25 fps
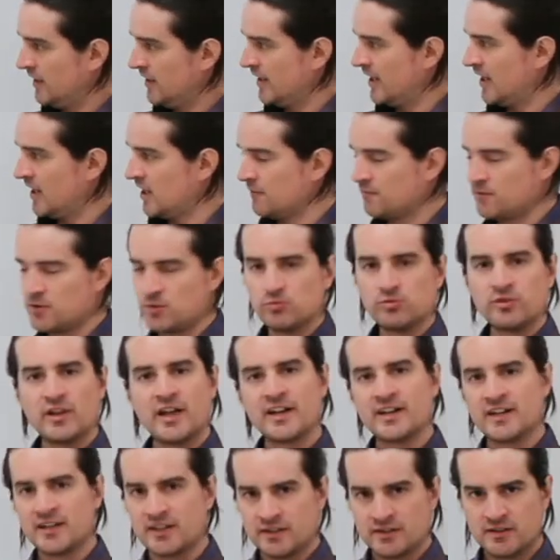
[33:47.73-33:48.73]
And if you
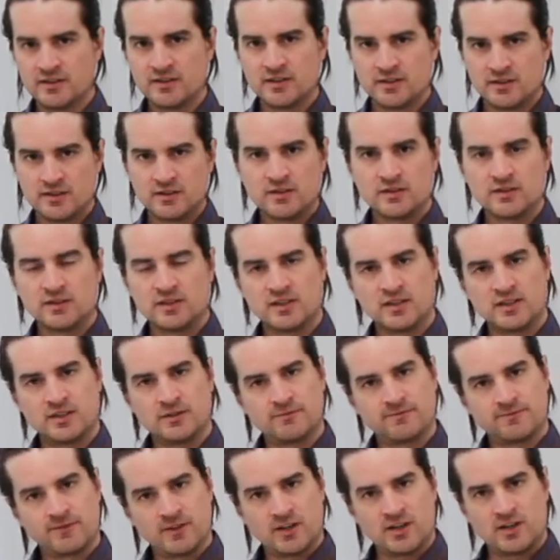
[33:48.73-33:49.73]
let it
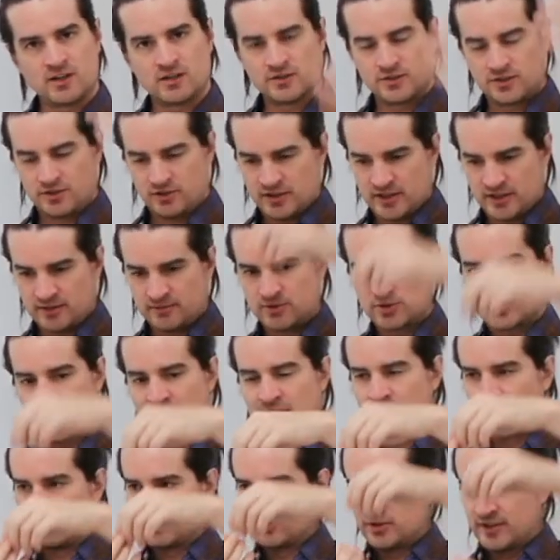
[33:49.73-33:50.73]
uh, fall, you let it
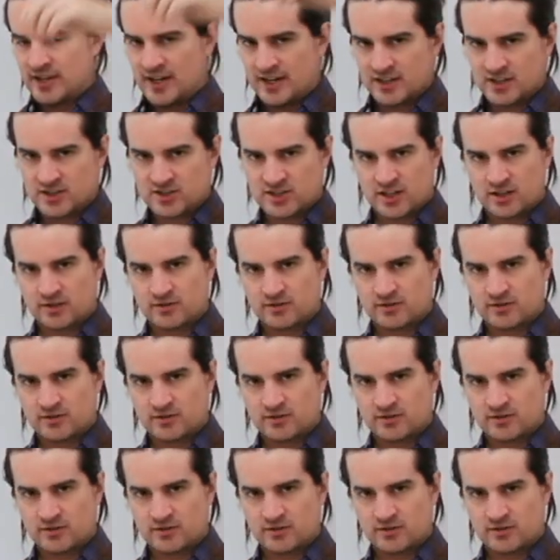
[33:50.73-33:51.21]
travel in that